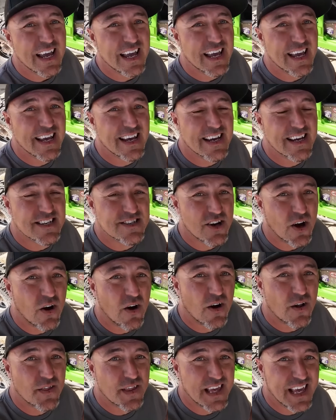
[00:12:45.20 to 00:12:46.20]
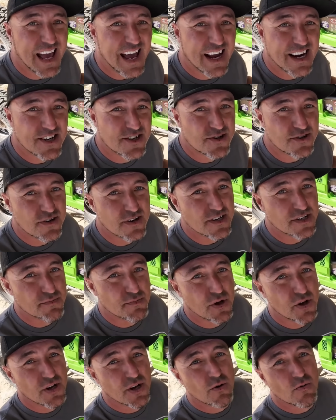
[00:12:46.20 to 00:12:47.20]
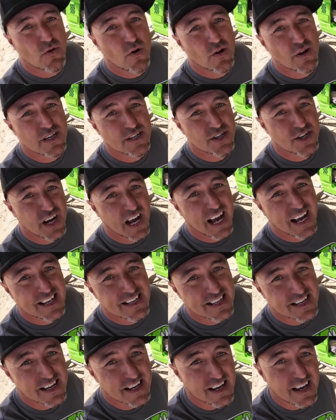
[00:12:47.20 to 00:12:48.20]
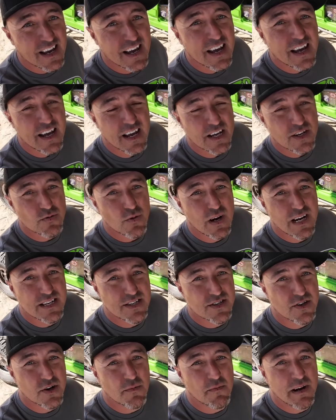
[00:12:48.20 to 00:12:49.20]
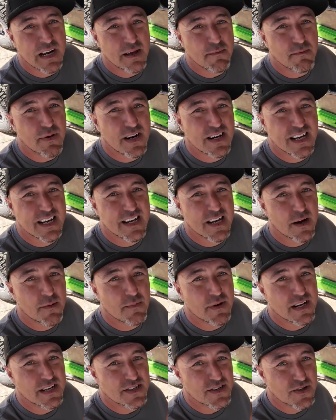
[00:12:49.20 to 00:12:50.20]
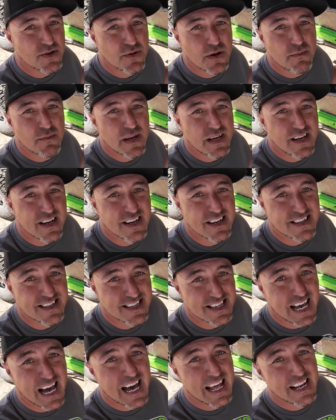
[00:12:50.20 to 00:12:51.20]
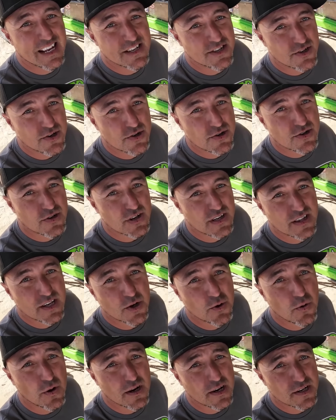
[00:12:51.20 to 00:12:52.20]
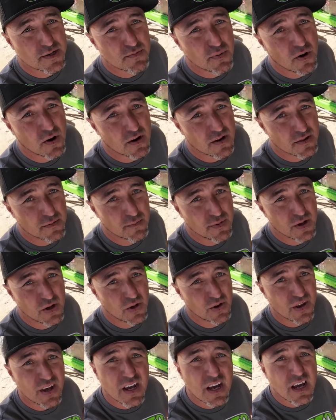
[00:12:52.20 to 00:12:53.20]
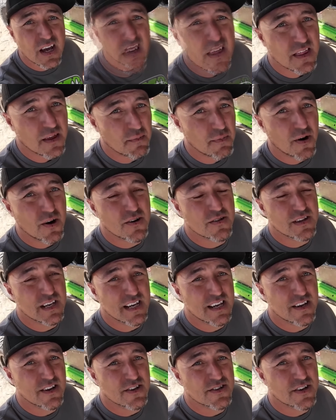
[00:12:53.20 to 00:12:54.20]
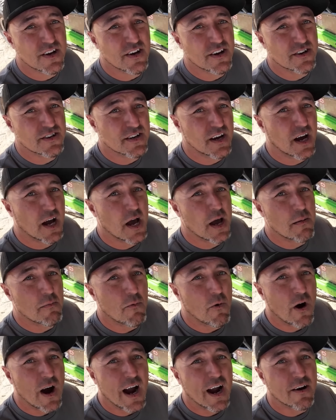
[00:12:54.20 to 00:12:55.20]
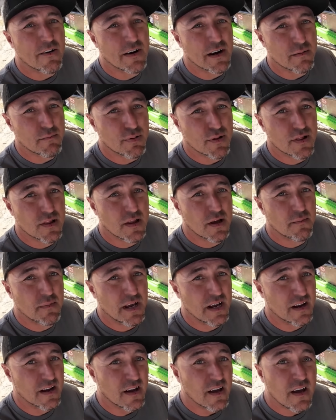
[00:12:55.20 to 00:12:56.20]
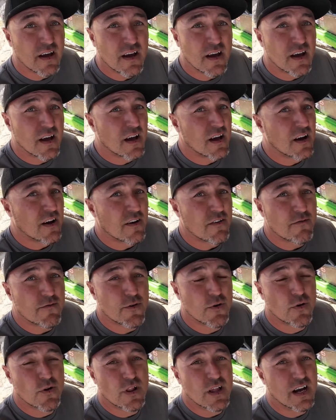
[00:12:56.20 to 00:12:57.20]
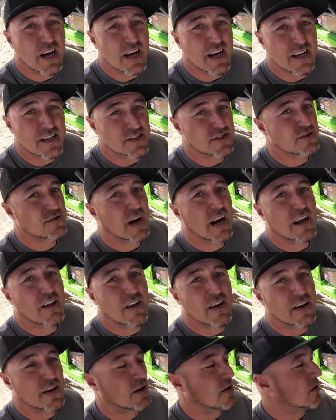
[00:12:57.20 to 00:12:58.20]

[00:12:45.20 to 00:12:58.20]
is all the extras. Building a rolling chassis is why so many buggy companies do it, because that is usually the quickest part of the build. The part that kills all your time: wiring, plumbing, fuel lines, drag, you